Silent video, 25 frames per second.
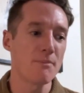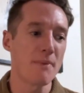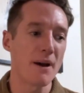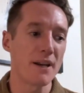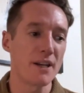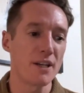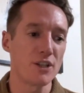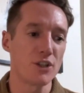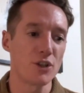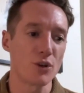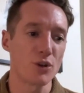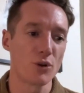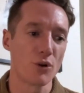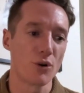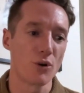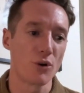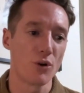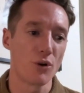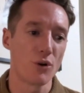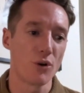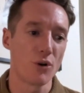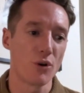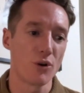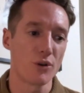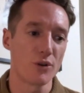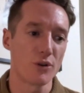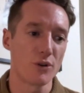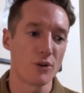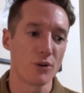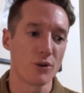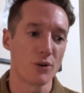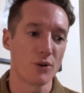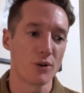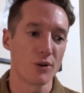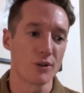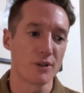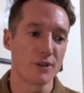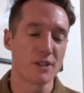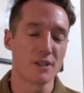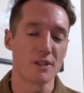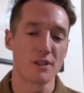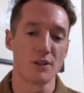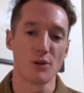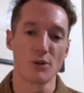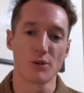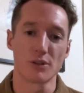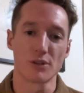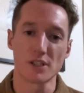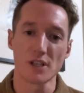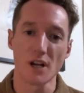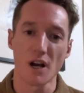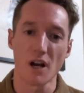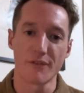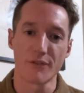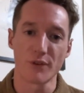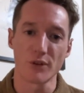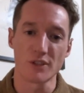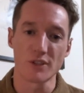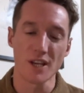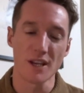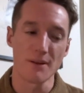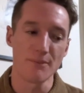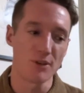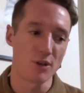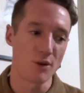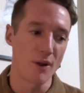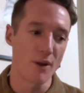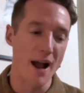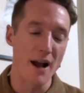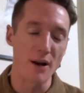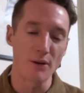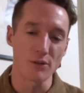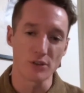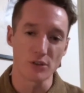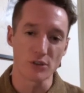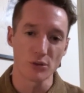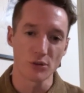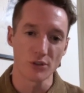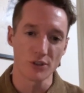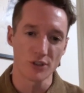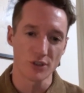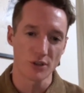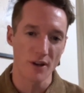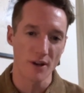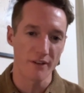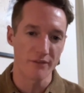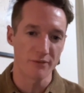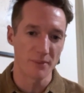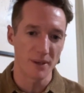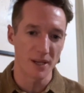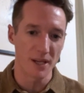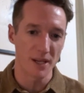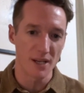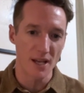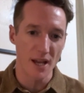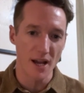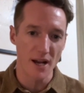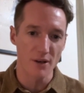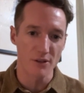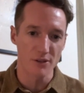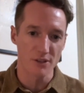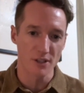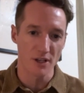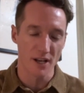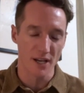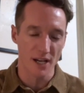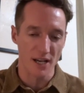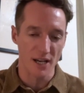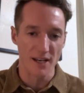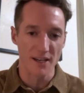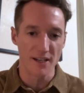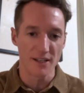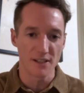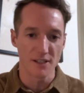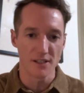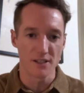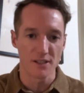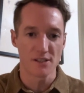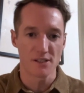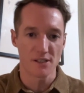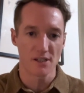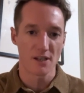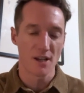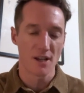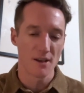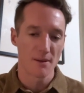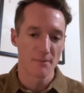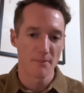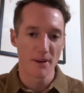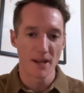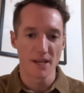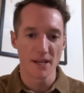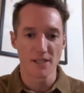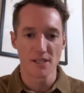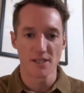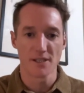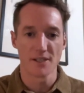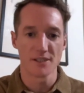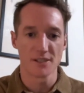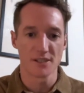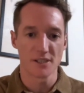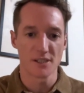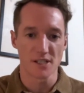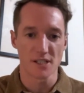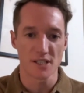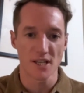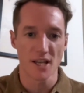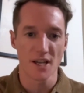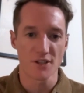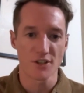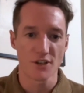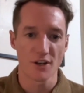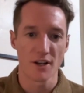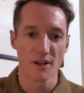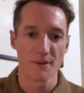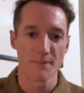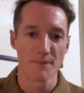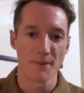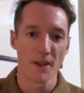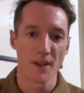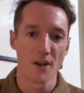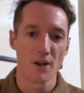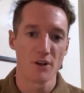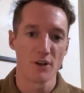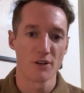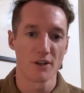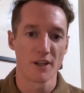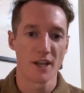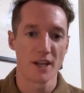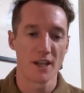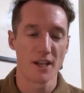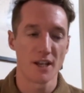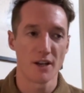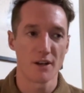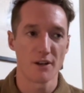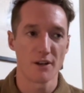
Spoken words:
manage your staff, your team? Do you outsource? Do you have them in-house, like cleaners, maintenance, etc., or are you